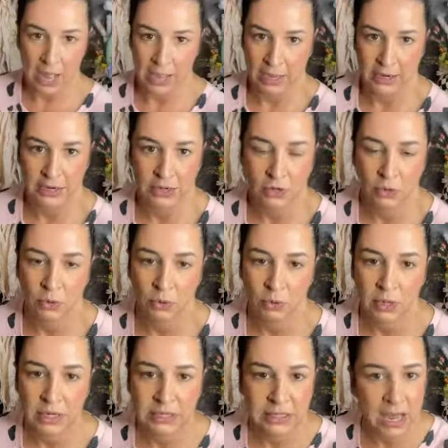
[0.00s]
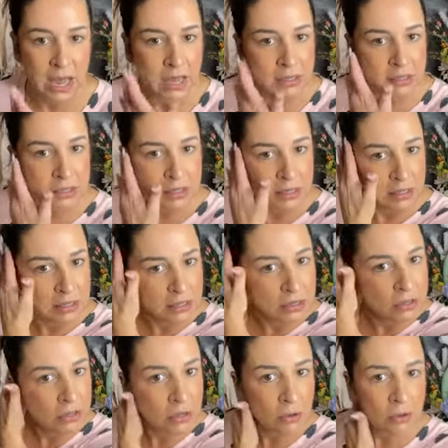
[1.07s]
You know, it does.
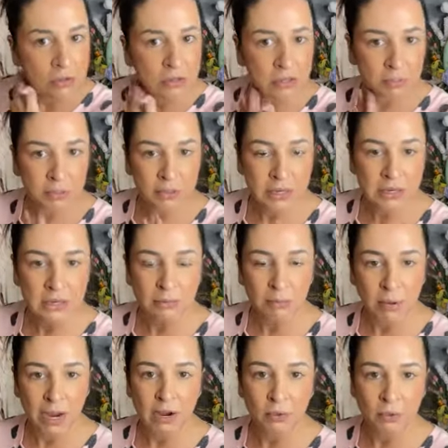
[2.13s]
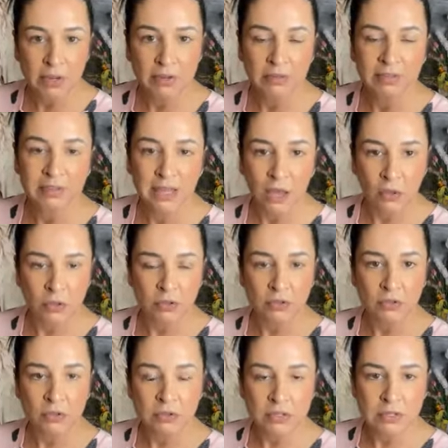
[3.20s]
You know, typically my wreaths sell as
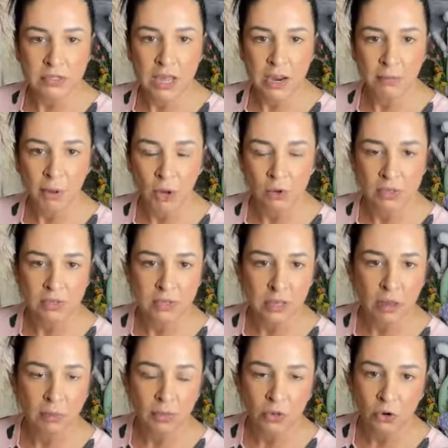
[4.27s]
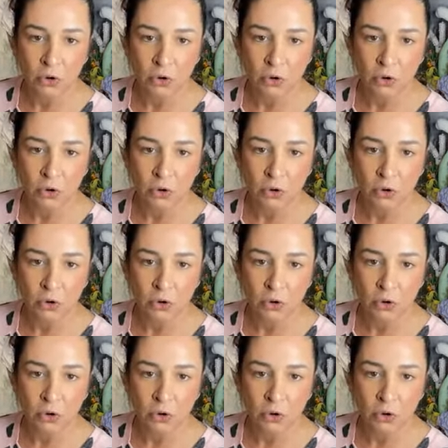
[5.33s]
soon as I post them, they're